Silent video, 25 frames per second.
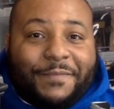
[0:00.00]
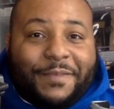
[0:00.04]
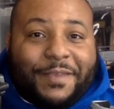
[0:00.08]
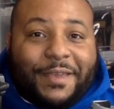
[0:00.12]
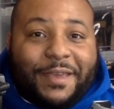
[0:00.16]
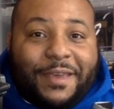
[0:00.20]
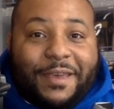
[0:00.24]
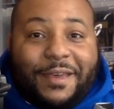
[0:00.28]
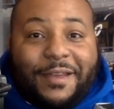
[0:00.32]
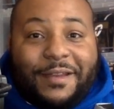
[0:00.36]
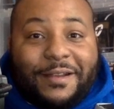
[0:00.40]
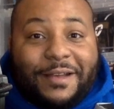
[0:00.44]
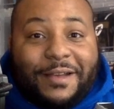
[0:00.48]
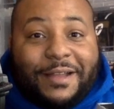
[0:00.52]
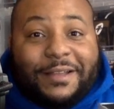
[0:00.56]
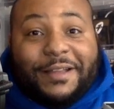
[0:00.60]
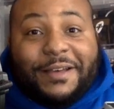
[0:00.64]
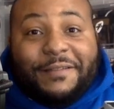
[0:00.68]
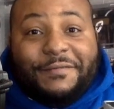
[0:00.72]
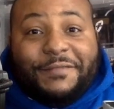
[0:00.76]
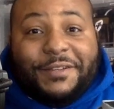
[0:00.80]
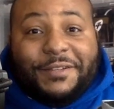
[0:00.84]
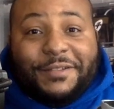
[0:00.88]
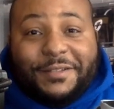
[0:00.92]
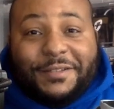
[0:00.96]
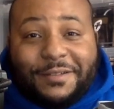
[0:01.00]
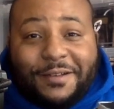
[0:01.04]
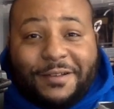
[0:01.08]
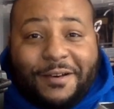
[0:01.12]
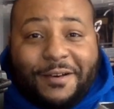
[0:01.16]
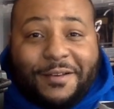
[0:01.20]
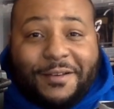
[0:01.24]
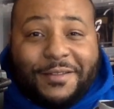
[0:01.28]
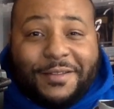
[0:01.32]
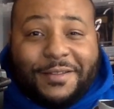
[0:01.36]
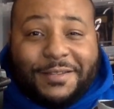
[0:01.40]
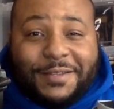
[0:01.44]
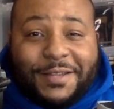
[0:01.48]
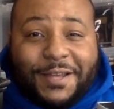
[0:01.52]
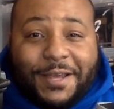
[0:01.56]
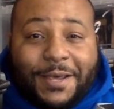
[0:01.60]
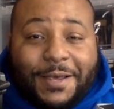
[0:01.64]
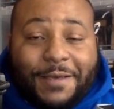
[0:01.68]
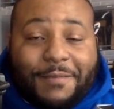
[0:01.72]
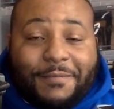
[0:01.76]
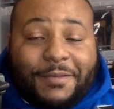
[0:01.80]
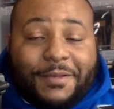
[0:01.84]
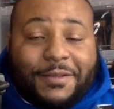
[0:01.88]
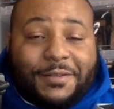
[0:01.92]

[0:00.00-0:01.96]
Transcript: and I loved it just all the same.